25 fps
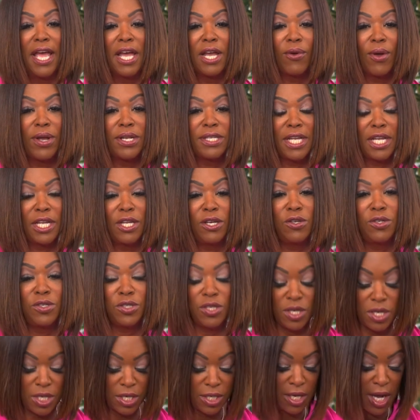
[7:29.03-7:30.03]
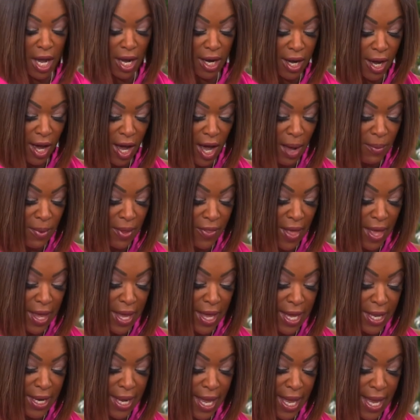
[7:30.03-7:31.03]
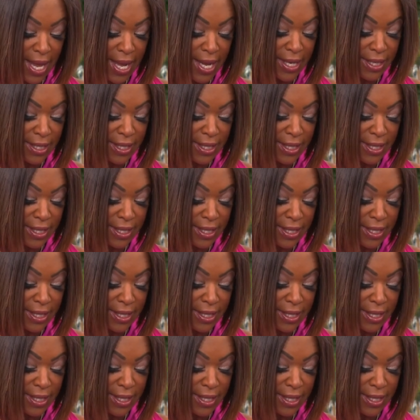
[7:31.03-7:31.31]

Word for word: great day houston dot com, and the N A